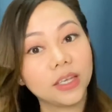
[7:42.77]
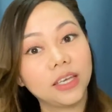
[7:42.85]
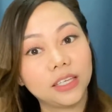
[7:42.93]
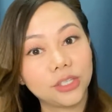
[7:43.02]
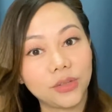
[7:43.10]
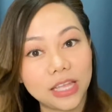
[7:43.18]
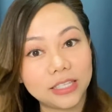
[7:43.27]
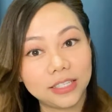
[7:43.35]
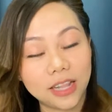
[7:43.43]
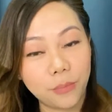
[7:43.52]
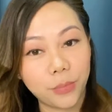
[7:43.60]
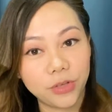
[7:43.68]
So that's
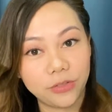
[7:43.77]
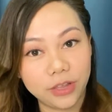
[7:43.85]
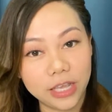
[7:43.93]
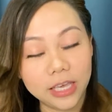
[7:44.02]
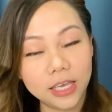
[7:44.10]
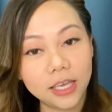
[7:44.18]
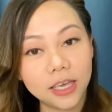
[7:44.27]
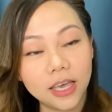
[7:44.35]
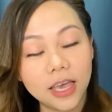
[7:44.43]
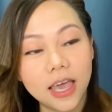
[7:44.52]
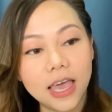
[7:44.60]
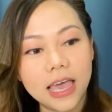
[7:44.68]
number 3.
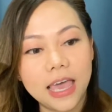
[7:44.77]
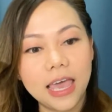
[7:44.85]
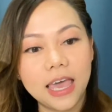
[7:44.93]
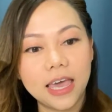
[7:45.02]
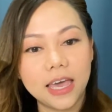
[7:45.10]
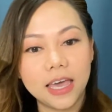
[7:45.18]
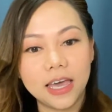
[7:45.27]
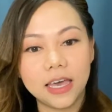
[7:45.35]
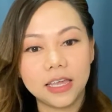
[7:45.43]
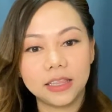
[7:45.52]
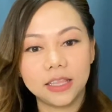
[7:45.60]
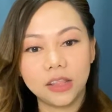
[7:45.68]

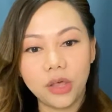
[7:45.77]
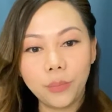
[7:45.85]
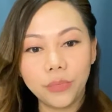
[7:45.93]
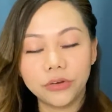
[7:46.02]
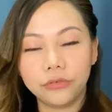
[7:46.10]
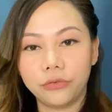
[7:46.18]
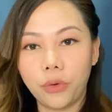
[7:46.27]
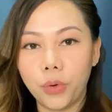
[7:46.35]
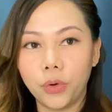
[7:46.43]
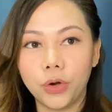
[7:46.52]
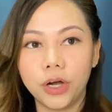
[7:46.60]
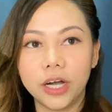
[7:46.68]
And the number
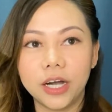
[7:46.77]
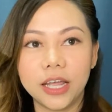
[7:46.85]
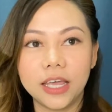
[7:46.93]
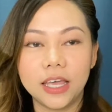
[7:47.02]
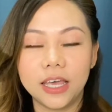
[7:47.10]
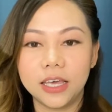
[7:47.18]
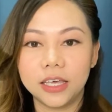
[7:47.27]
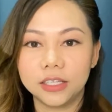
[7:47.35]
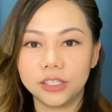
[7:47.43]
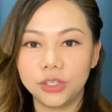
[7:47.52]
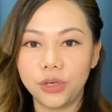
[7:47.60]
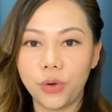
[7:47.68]
4
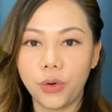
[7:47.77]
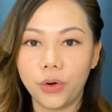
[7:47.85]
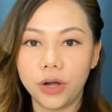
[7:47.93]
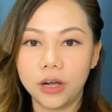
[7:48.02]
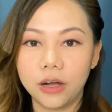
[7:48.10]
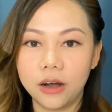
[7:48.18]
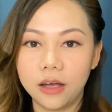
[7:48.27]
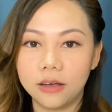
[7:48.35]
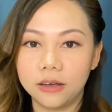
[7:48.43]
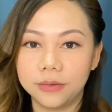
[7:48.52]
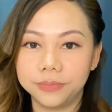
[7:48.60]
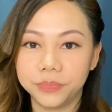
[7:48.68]
is your
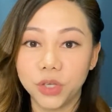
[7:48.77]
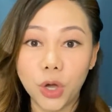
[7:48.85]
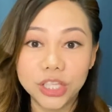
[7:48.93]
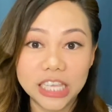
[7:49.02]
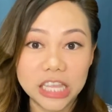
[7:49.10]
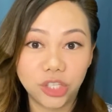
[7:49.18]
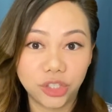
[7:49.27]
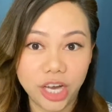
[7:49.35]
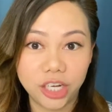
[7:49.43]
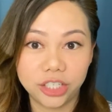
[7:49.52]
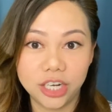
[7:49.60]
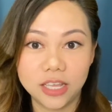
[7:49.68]

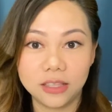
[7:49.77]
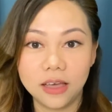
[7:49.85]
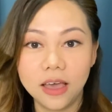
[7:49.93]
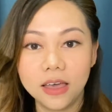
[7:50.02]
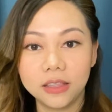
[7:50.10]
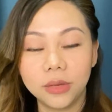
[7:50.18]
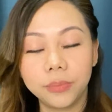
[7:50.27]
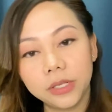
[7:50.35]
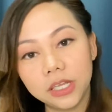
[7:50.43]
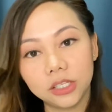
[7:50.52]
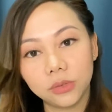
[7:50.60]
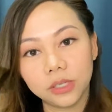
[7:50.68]
concentration. The
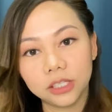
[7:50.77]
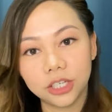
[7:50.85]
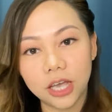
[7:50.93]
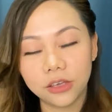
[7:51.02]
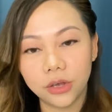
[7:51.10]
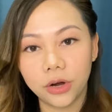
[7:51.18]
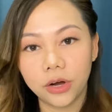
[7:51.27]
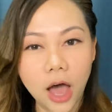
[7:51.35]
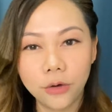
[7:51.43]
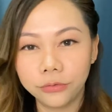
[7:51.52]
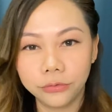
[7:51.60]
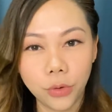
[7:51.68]
police will check
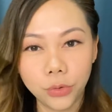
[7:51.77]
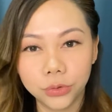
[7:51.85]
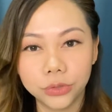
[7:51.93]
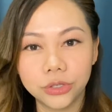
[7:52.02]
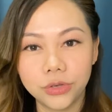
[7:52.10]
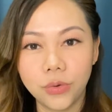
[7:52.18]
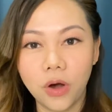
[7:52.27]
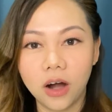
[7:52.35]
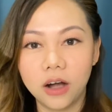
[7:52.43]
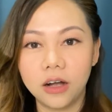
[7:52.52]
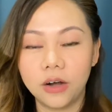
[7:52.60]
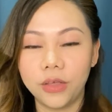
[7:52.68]
how focused you
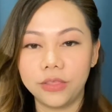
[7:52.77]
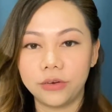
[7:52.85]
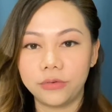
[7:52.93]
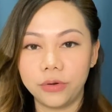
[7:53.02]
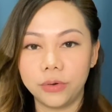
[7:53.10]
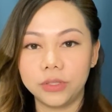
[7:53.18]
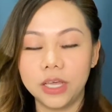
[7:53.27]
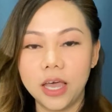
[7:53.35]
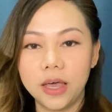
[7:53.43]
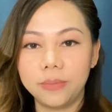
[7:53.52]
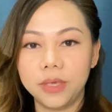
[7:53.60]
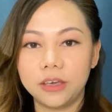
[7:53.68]
are on the road,
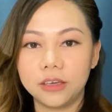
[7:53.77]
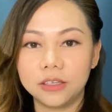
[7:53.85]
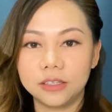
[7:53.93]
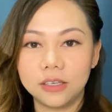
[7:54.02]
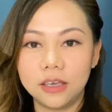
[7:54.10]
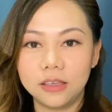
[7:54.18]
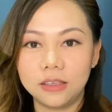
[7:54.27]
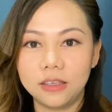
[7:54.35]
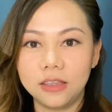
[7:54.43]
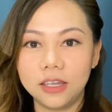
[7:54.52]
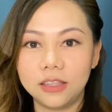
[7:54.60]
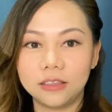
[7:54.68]
because you
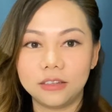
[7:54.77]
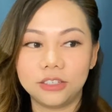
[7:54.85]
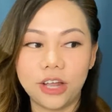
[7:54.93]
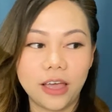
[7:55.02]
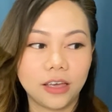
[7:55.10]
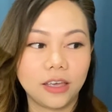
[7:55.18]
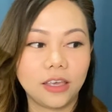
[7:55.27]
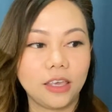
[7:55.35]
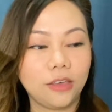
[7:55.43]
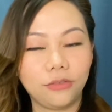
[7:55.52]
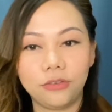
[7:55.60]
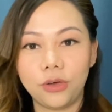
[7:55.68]
need to check
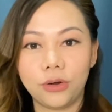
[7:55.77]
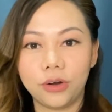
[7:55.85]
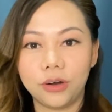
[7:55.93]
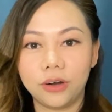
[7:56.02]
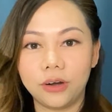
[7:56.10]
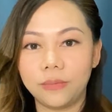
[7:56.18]
if you're